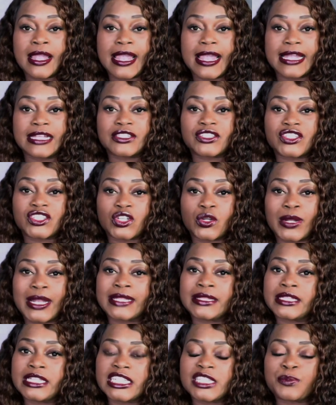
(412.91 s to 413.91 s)
And so
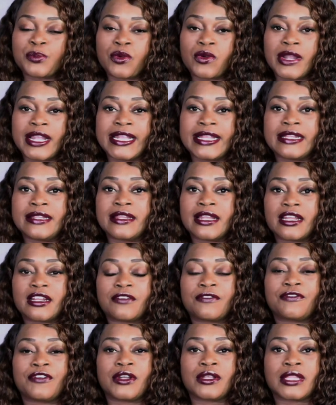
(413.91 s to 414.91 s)
at this point, Netta
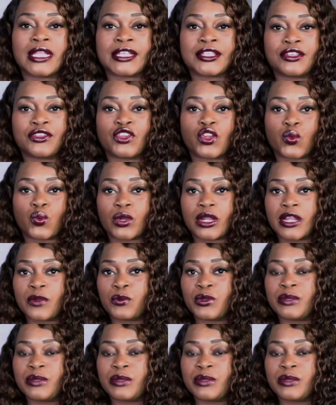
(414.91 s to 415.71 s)
felt like, you know what?